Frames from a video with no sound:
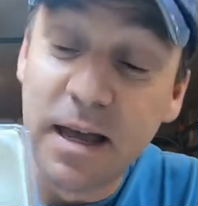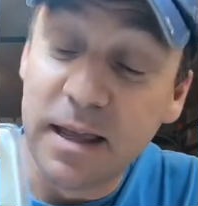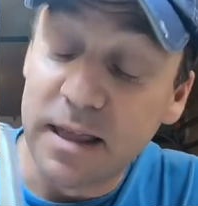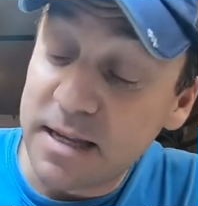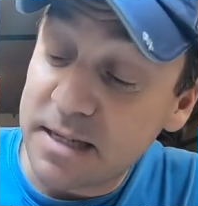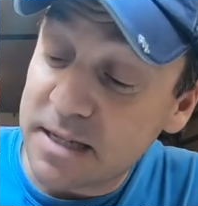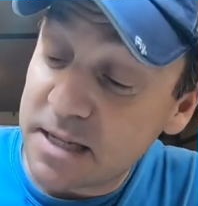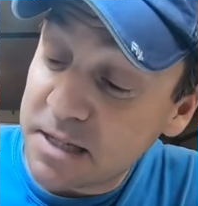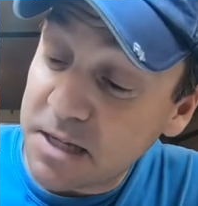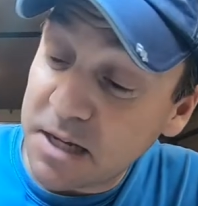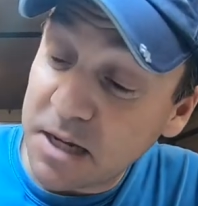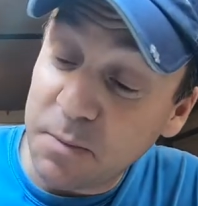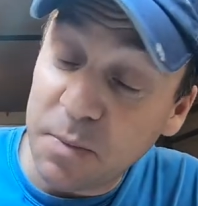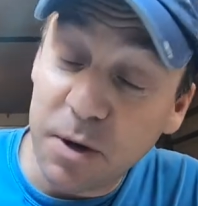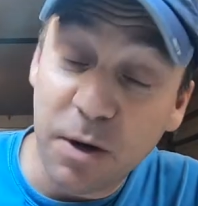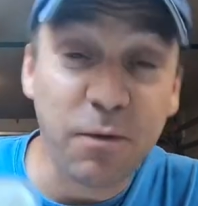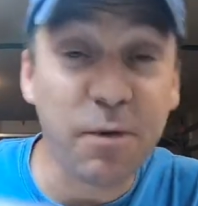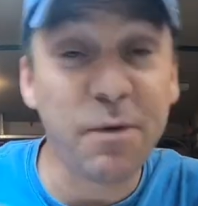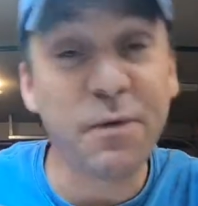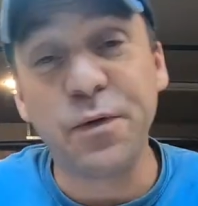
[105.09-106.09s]
this isn't going to
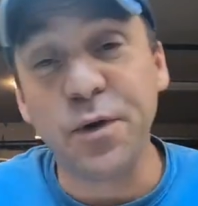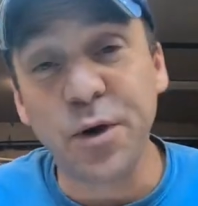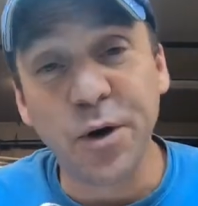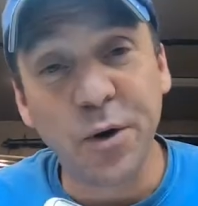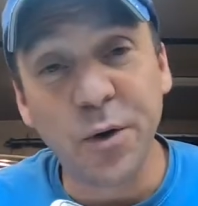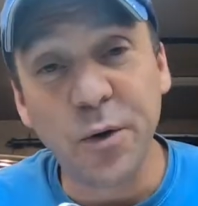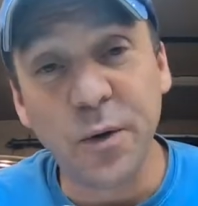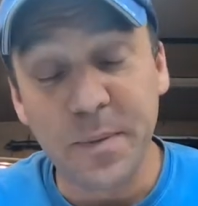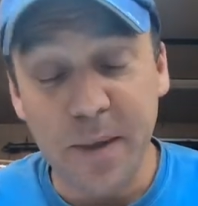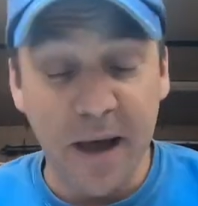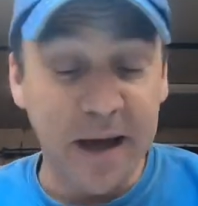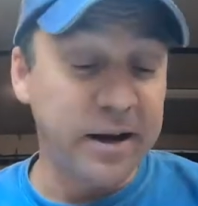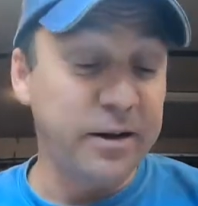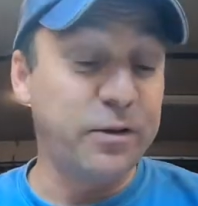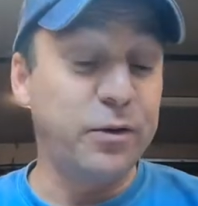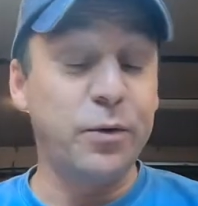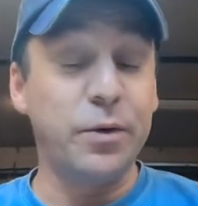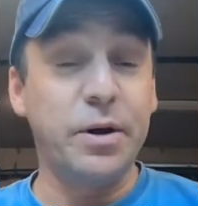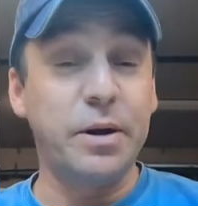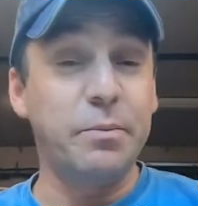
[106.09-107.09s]
be a review i'm not going
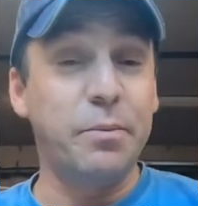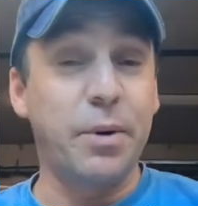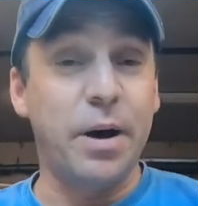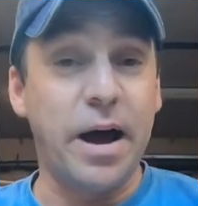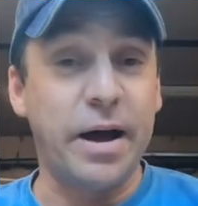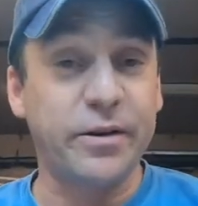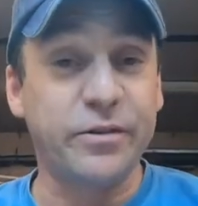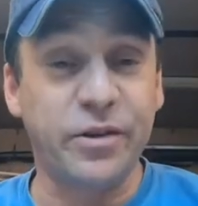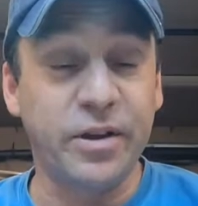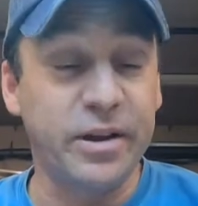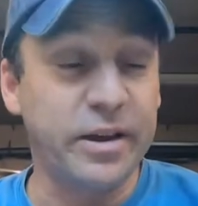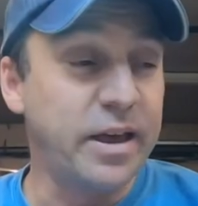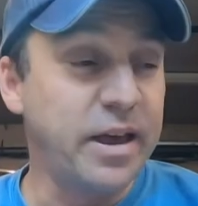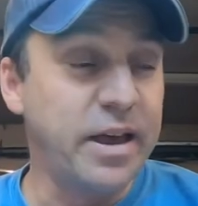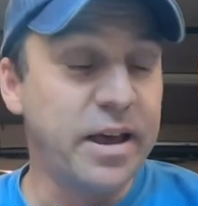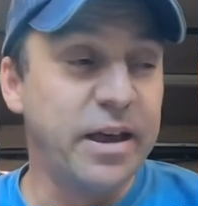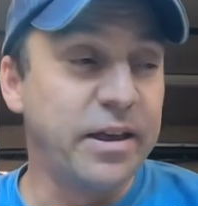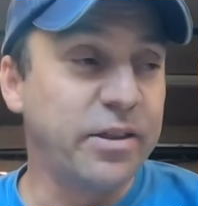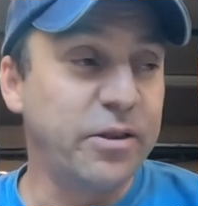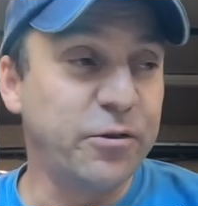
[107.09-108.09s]
to do an unboxing
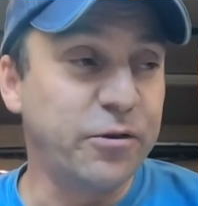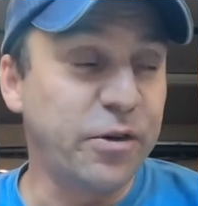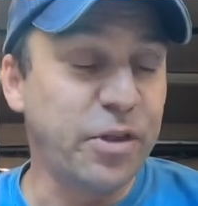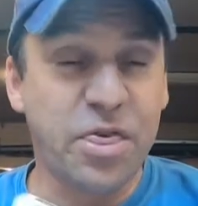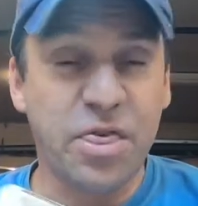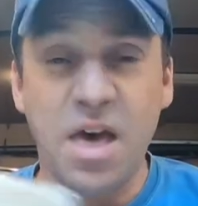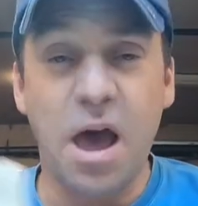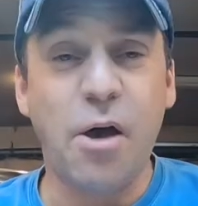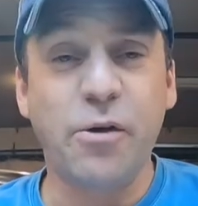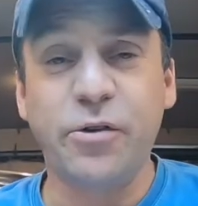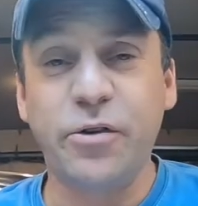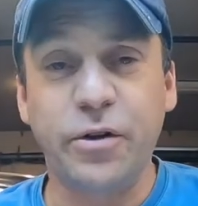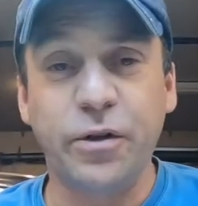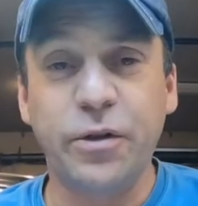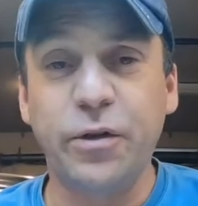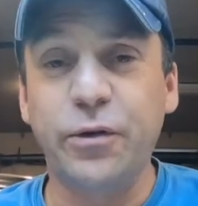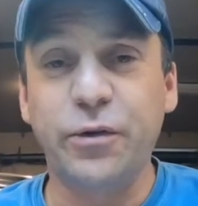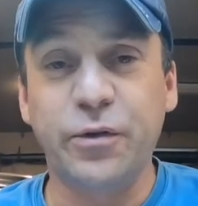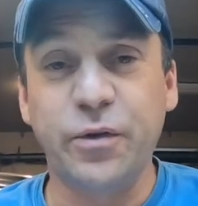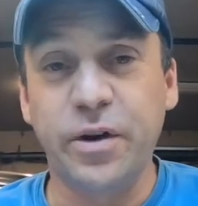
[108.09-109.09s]
there's a thousand of
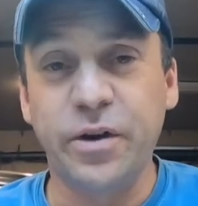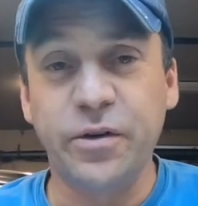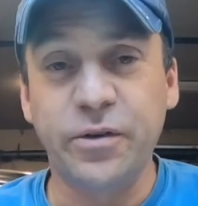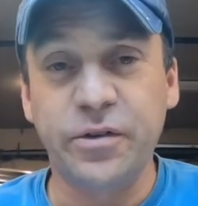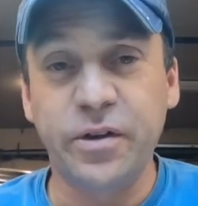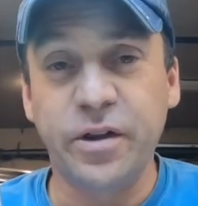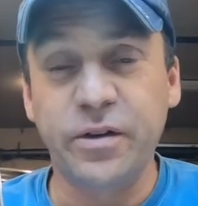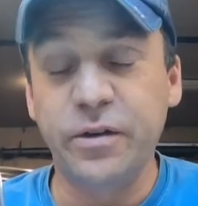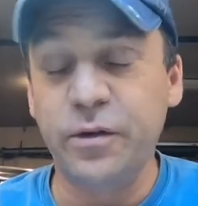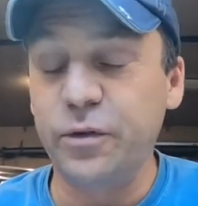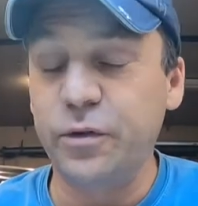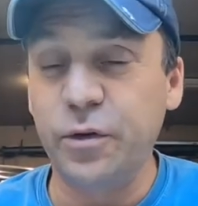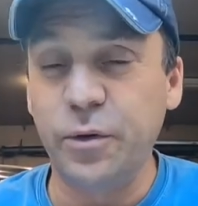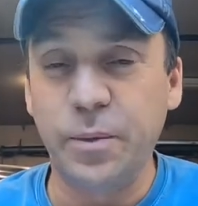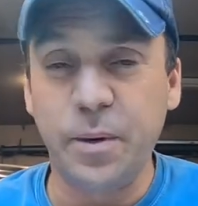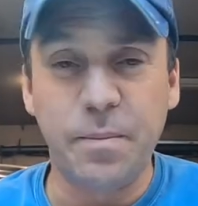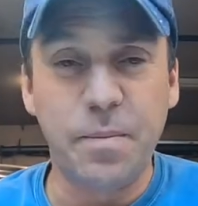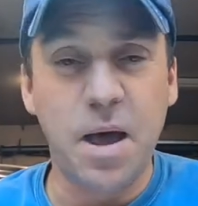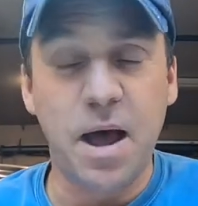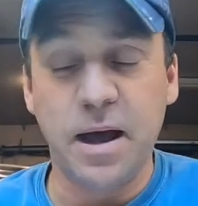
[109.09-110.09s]
those videos on youtube
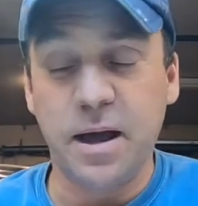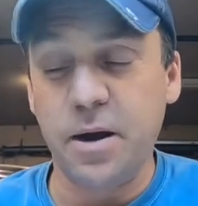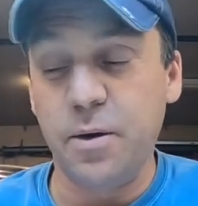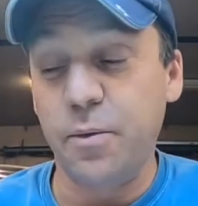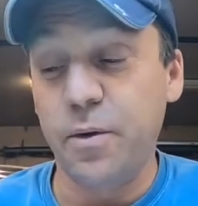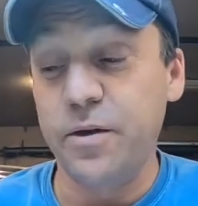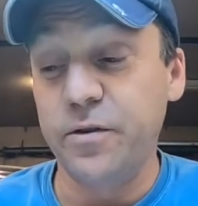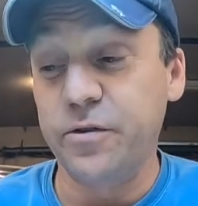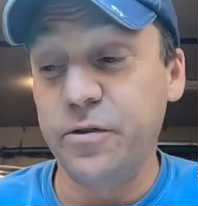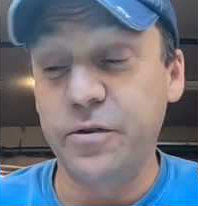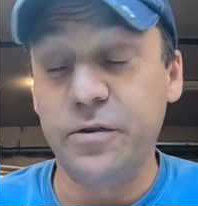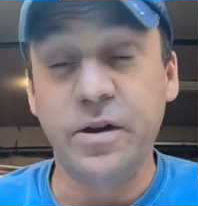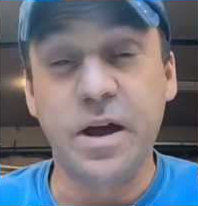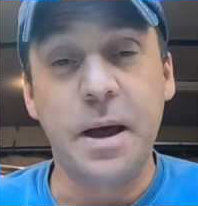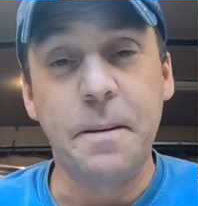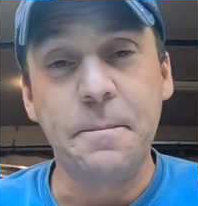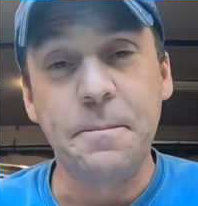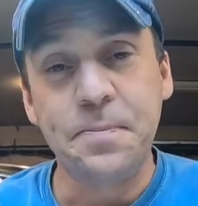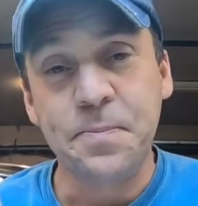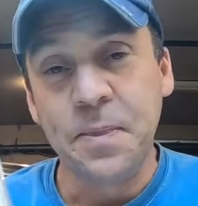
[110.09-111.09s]
i'm not going to waste your
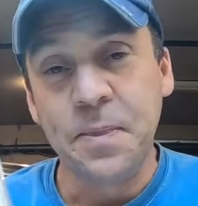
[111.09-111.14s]
time